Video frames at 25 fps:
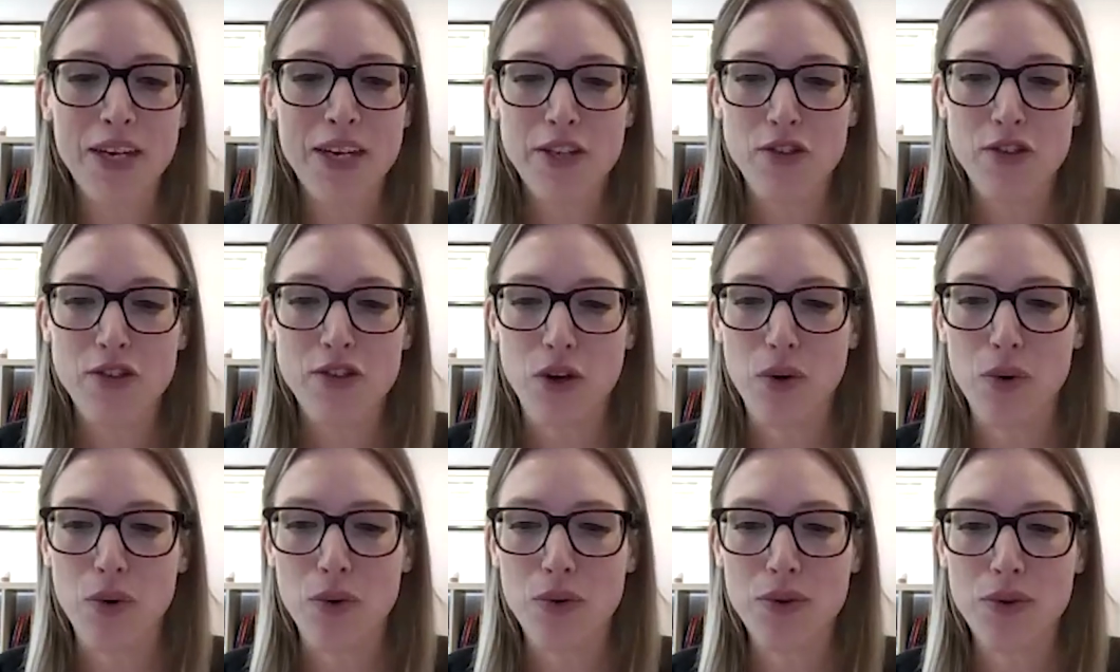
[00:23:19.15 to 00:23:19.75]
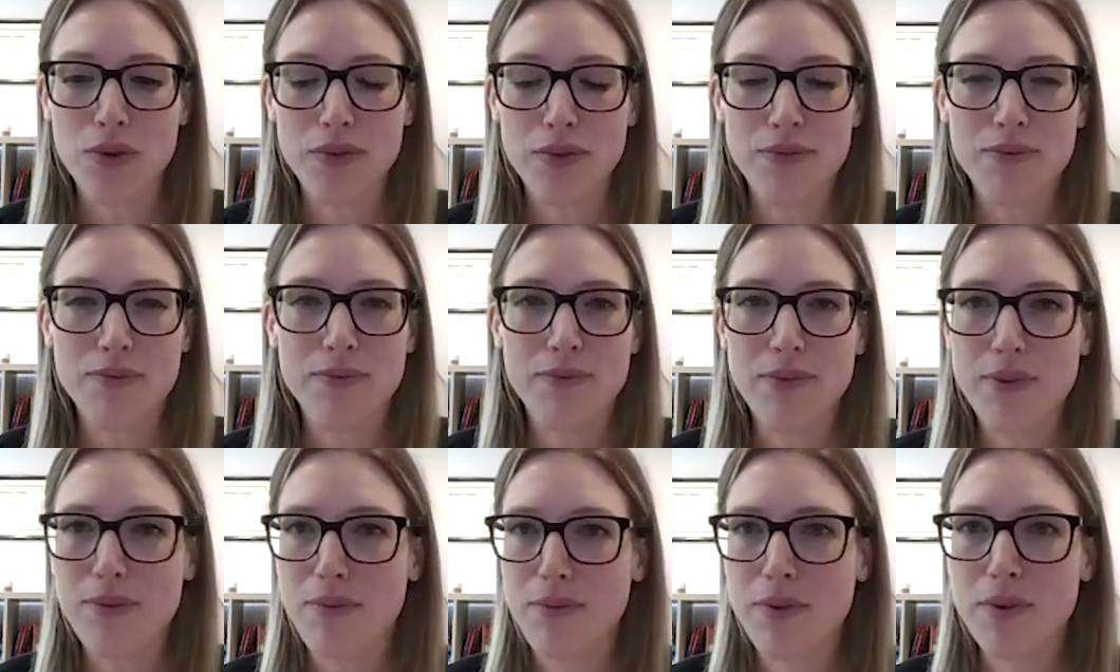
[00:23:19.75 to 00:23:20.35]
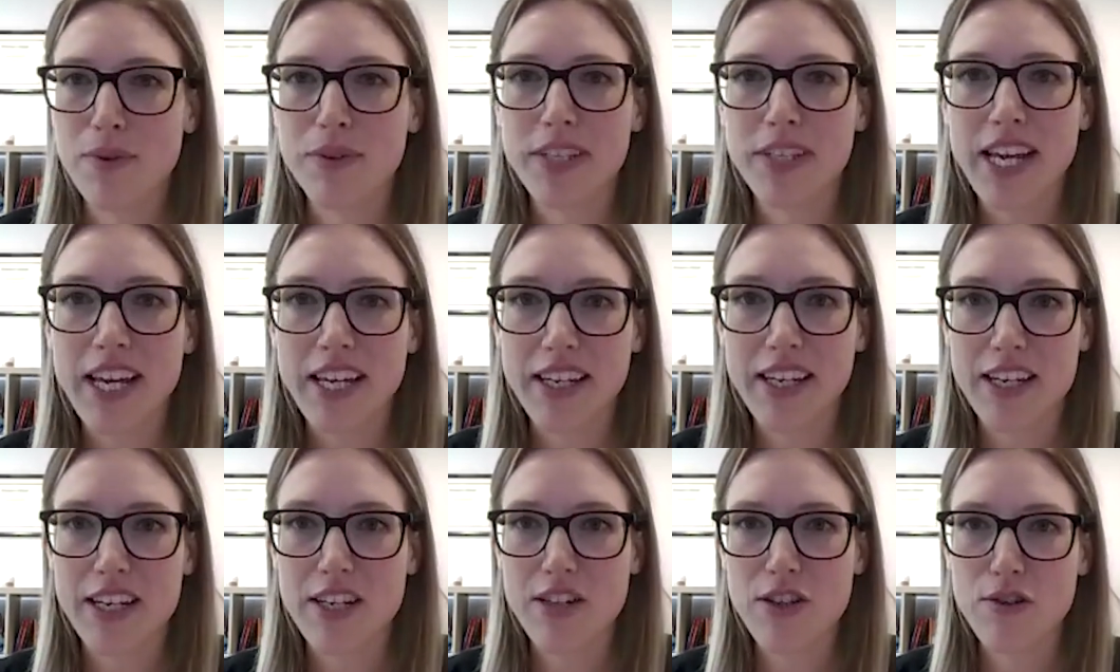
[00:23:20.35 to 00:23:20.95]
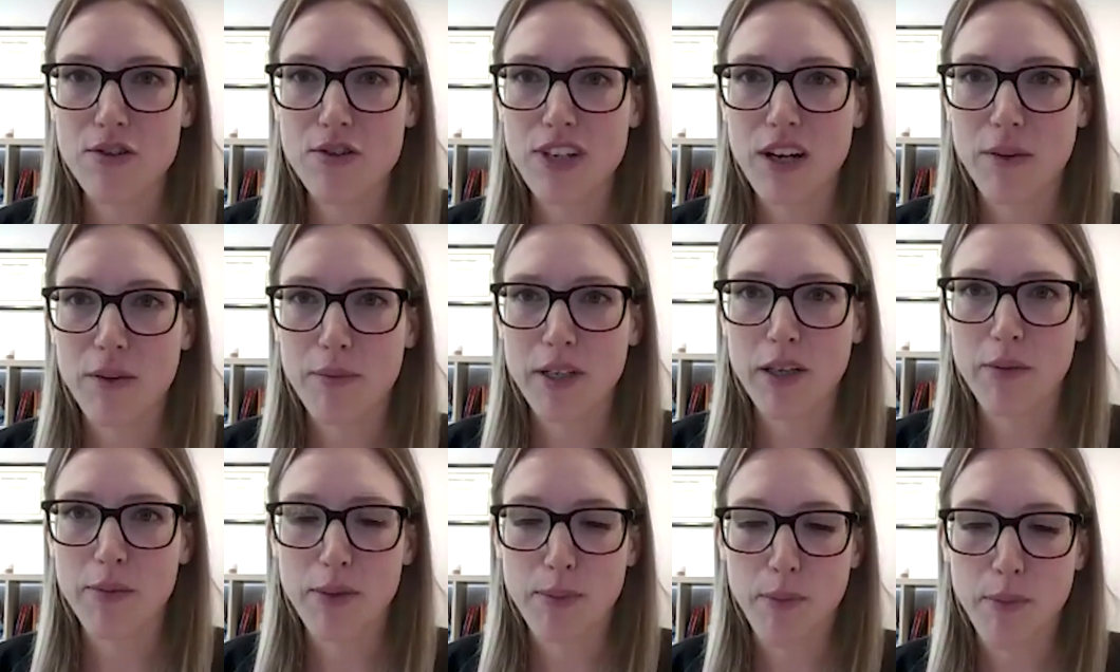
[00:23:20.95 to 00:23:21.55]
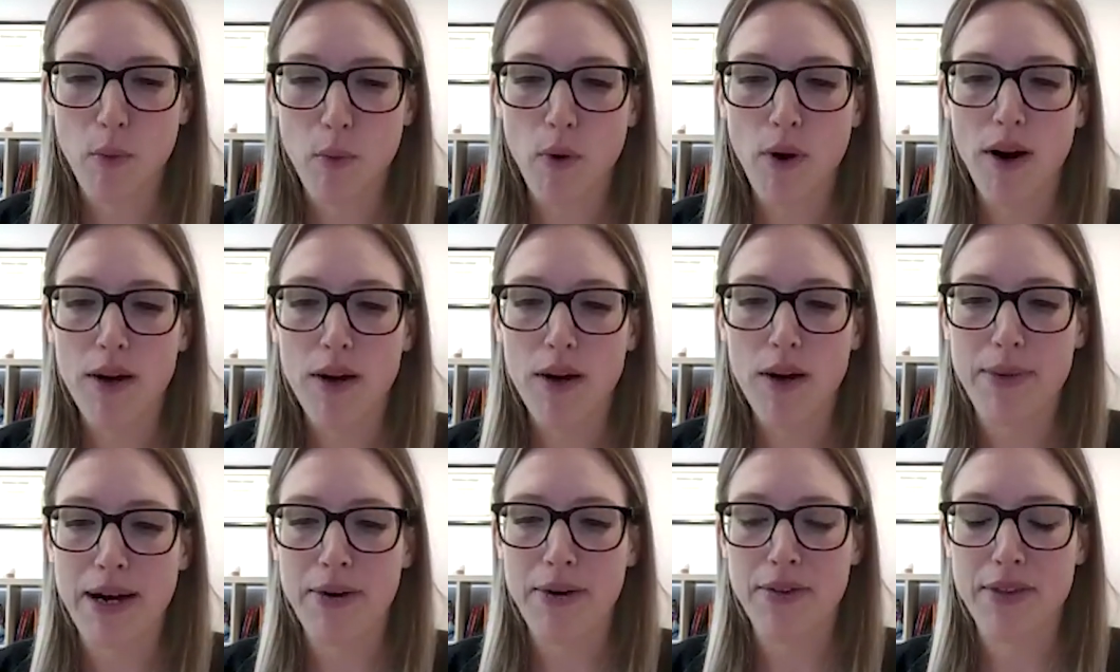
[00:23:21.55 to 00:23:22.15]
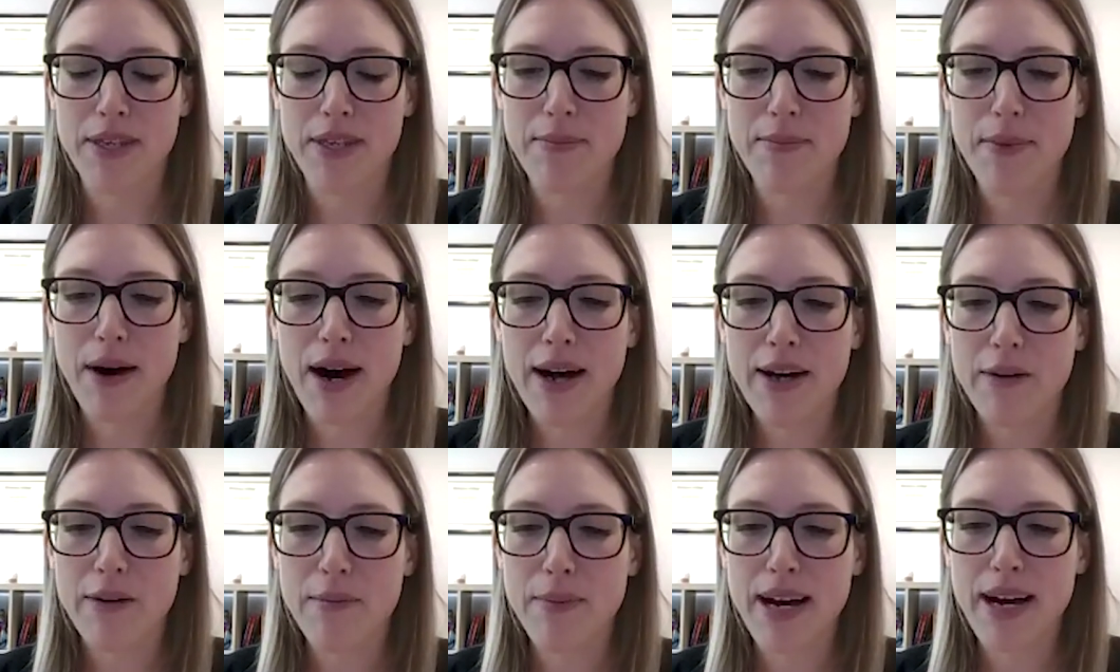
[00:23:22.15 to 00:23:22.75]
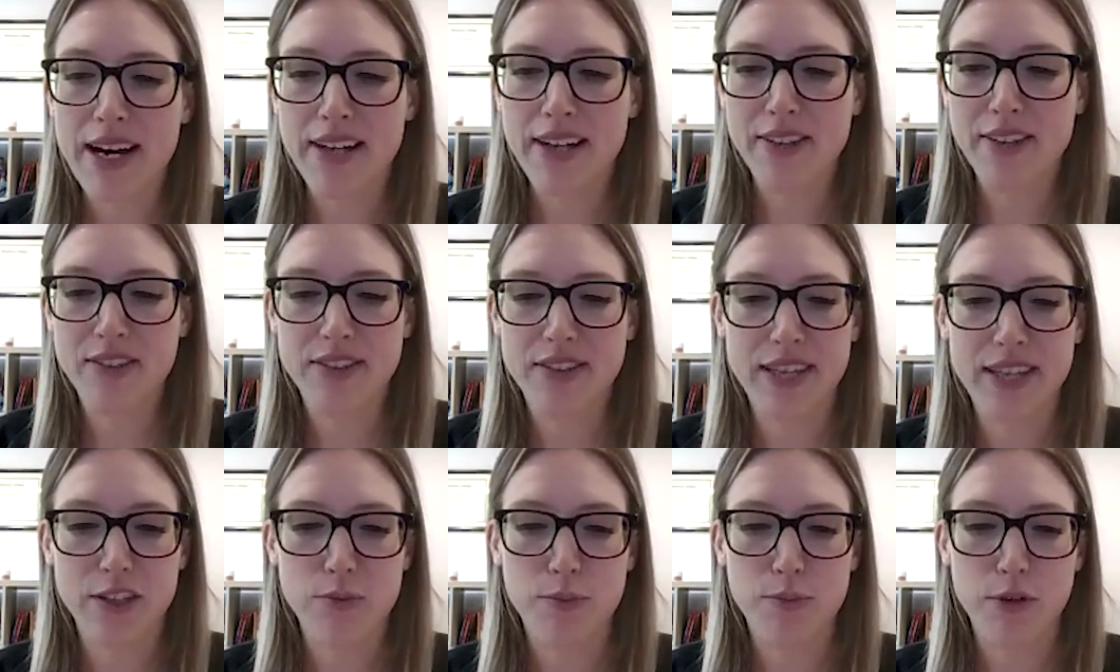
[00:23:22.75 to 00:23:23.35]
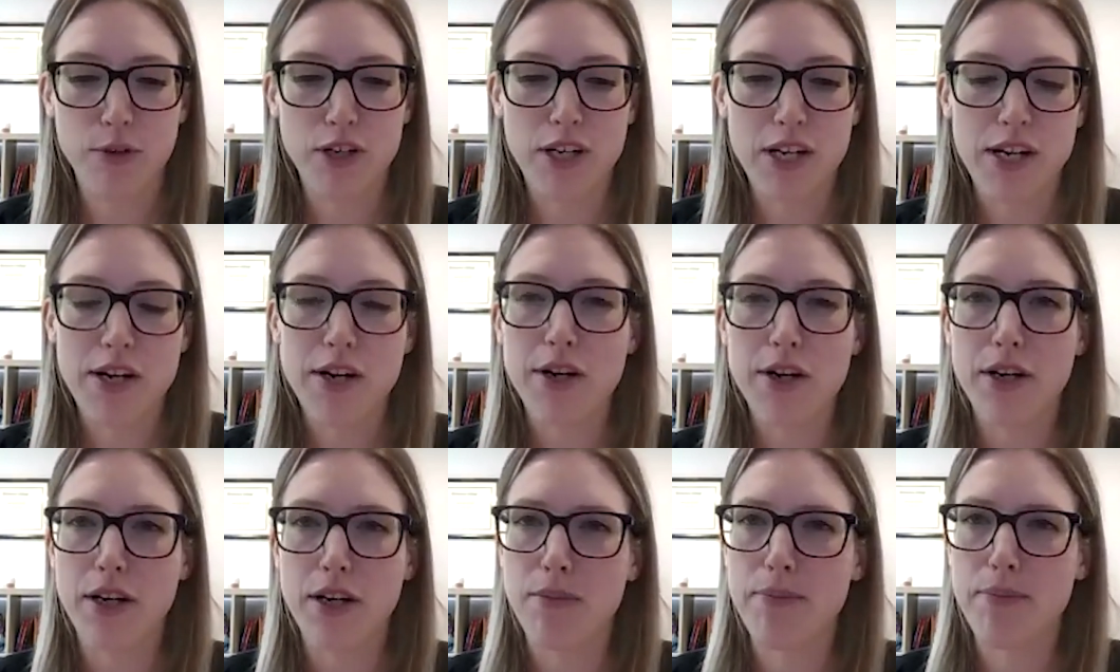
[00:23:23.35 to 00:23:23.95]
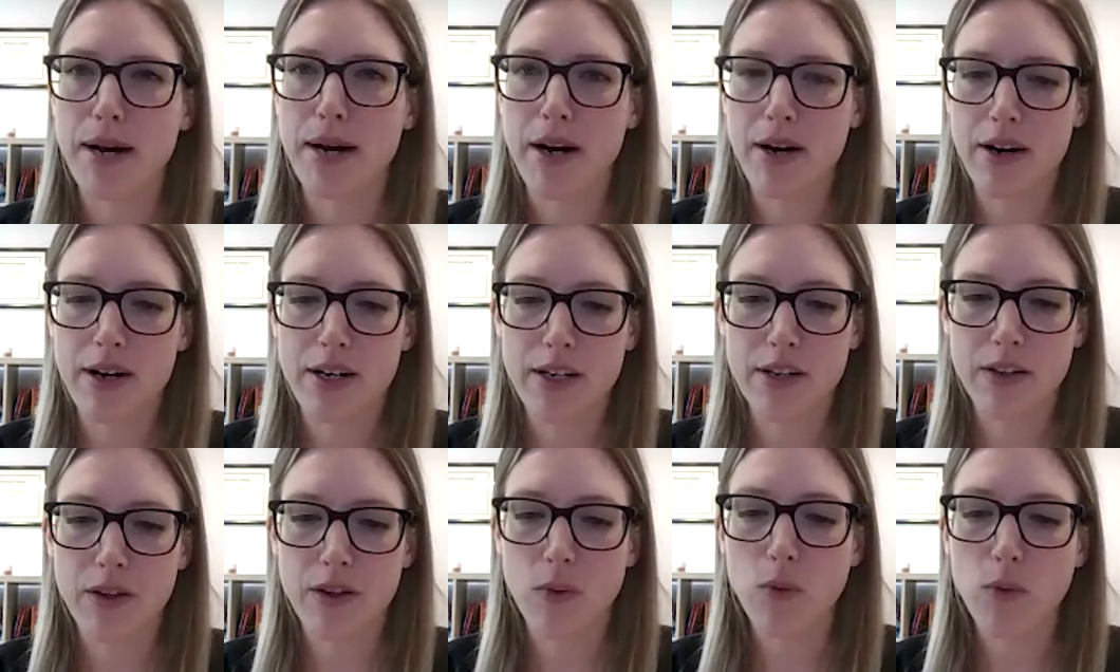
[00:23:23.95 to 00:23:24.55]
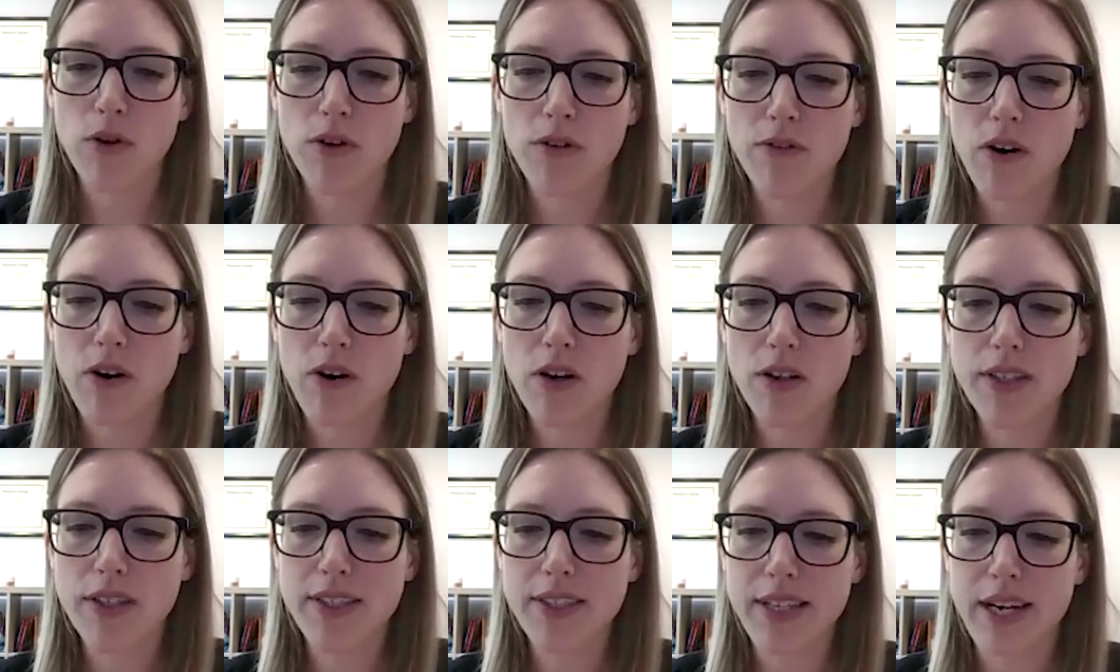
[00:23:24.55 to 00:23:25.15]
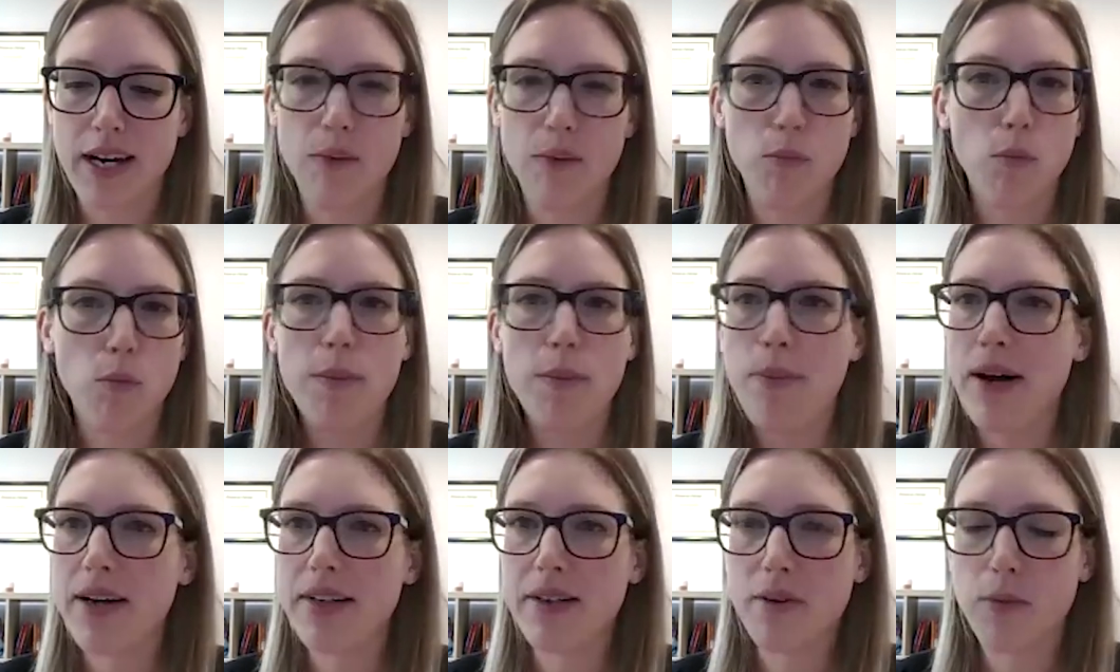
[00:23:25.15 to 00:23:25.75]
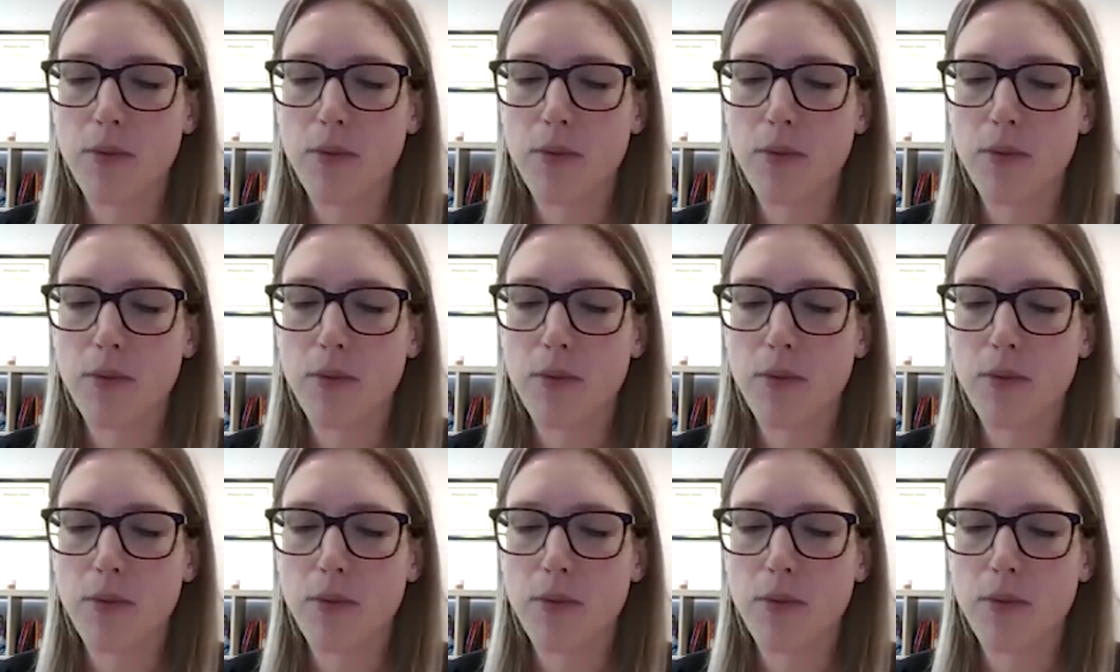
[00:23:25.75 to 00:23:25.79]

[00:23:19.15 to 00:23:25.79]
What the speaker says: So Ning, can you tell me a little bit more about the biomass that's procured and buried in the wood vault? What